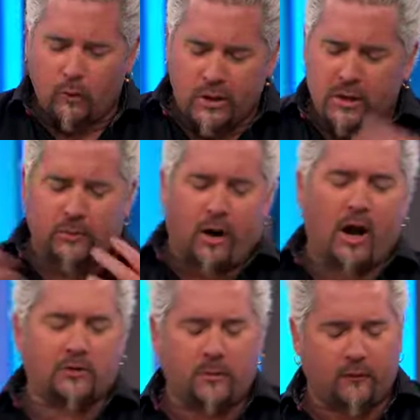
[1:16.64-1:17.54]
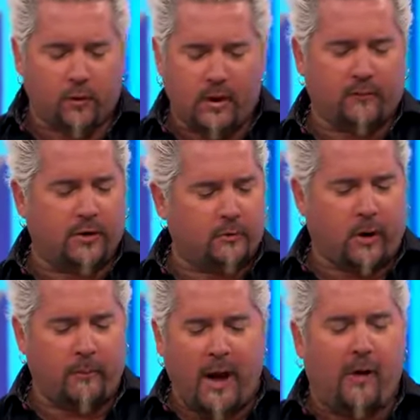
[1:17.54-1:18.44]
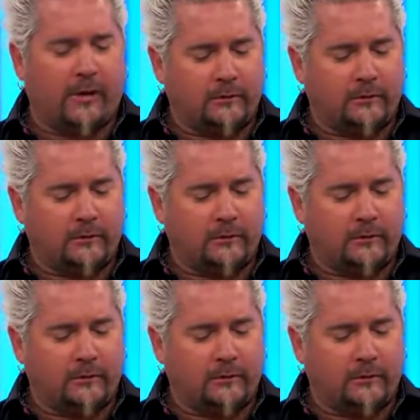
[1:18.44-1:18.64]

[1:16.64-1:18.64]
We eat with our eyes before we ever eat with our palate,